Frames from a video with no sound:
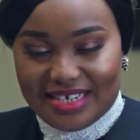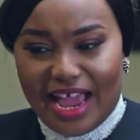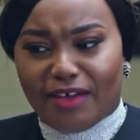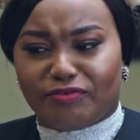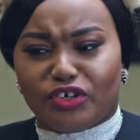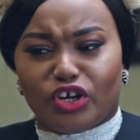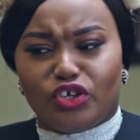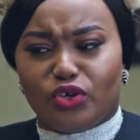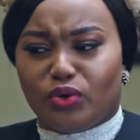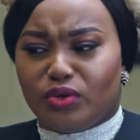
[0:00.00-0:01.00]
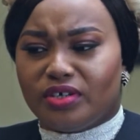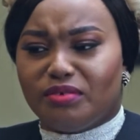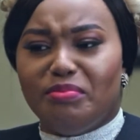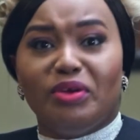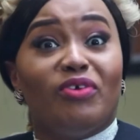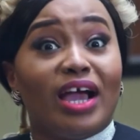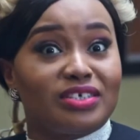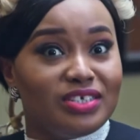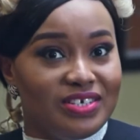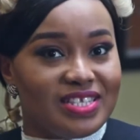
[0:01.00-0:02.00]
after your
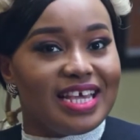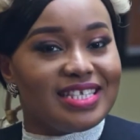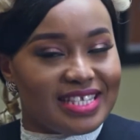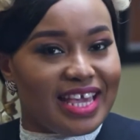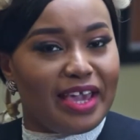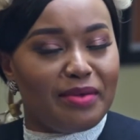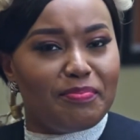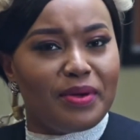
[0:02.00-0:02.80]
miraculous escape,